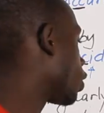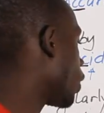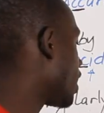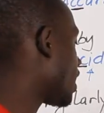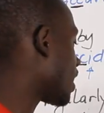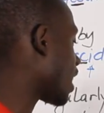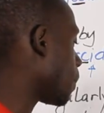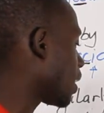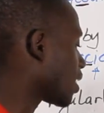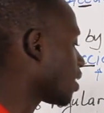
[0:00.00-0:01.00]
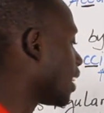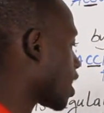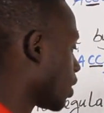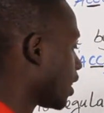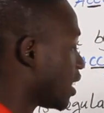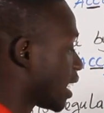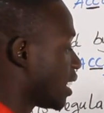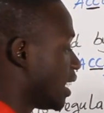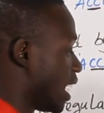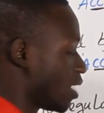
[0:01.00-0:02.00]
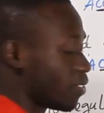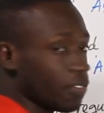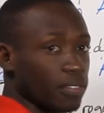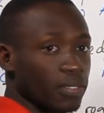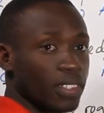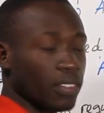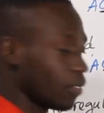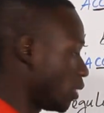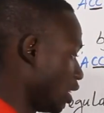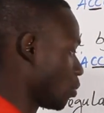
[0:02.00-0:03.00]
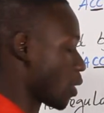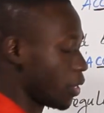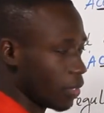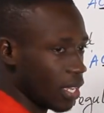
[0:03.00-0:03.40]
Parce que c'est ça, because the letter C is at the end of this word.